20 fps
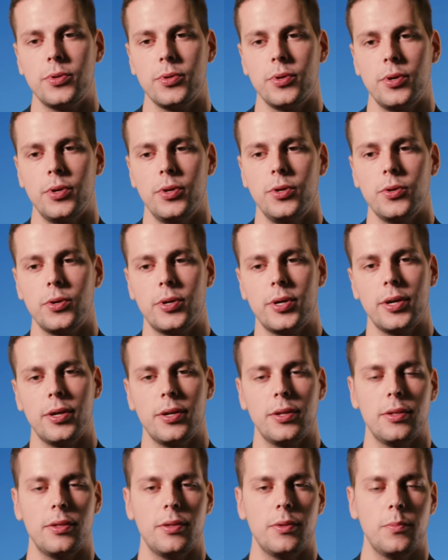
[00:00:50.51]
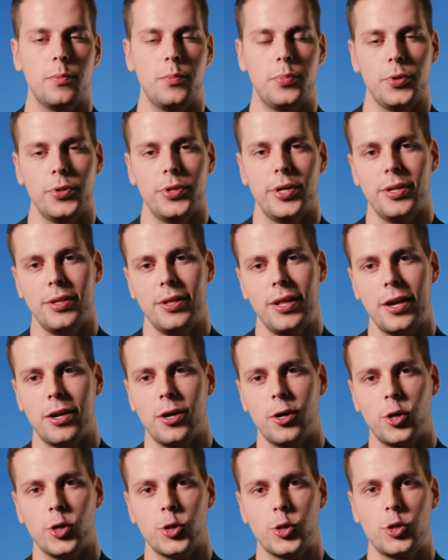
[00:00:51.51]
Uh, you can put in like
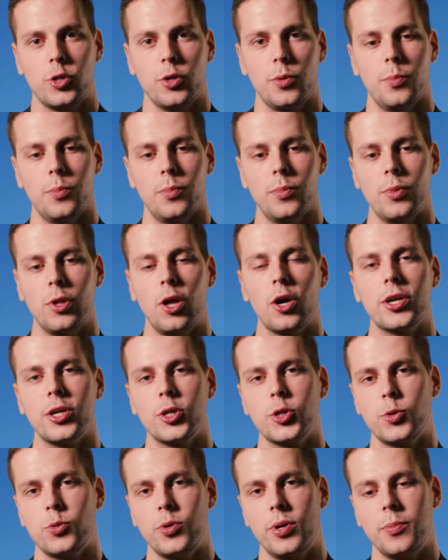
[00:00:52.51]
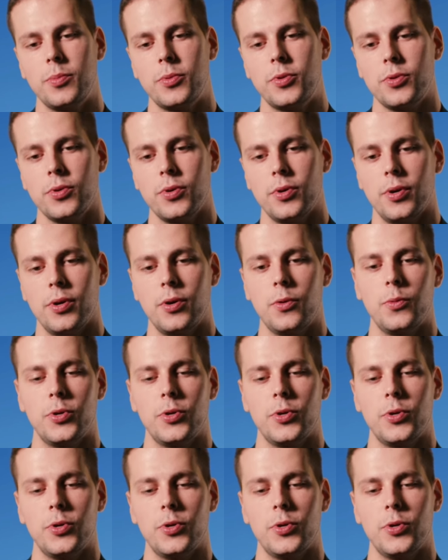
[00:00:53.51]
a custom locking script, uh,